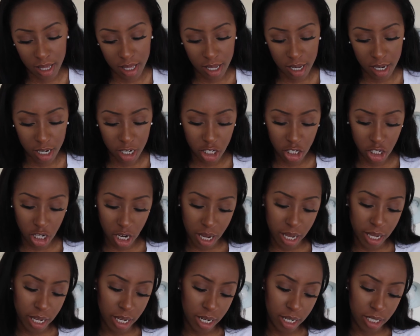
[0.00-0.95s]
the
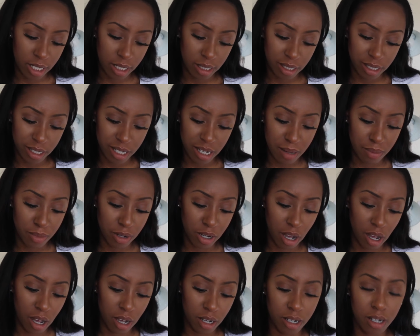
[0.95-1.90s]
shade Deep
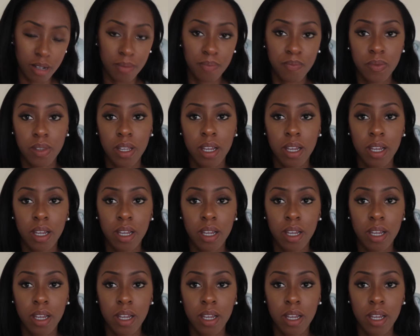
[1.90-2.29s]
Dark.